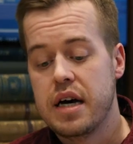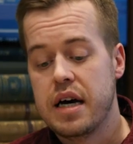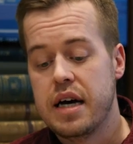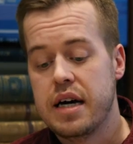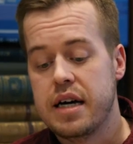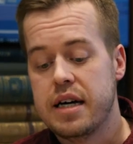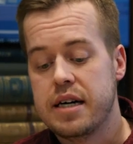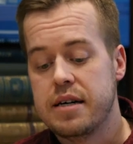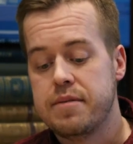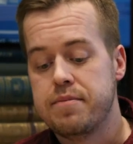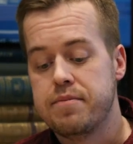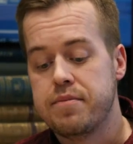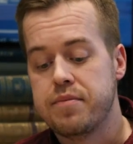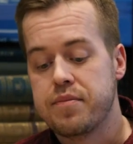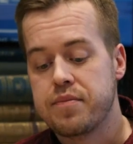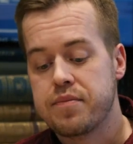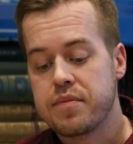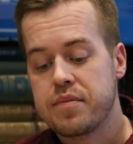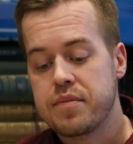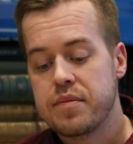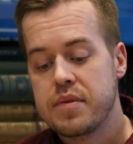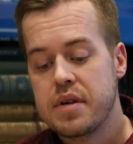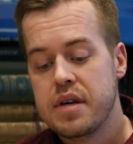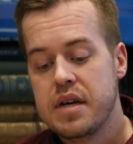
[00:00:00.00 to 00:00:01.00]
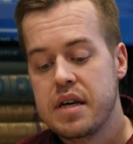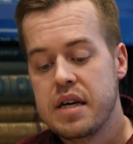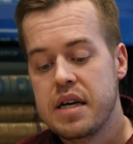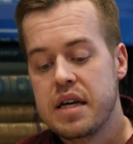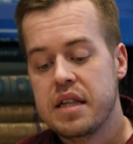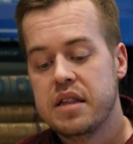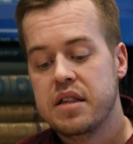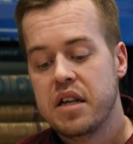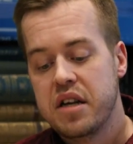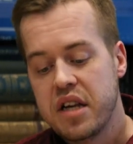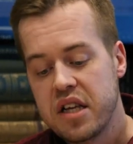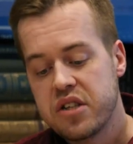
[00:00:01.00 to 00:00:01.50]

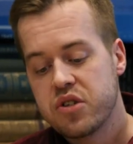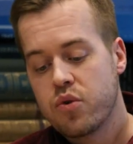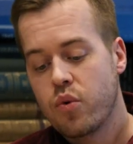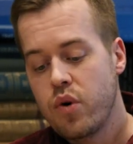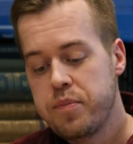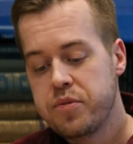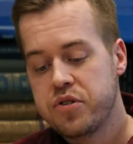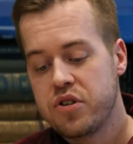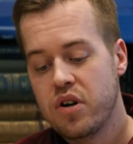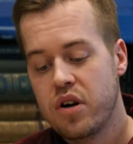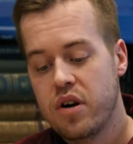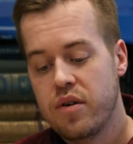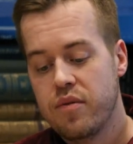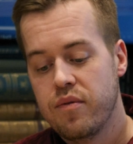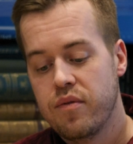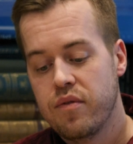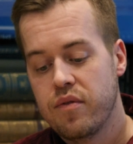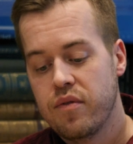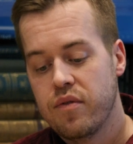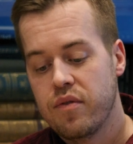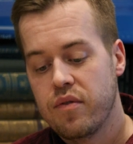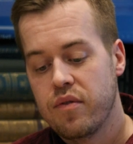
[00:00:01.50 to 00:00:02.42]
the description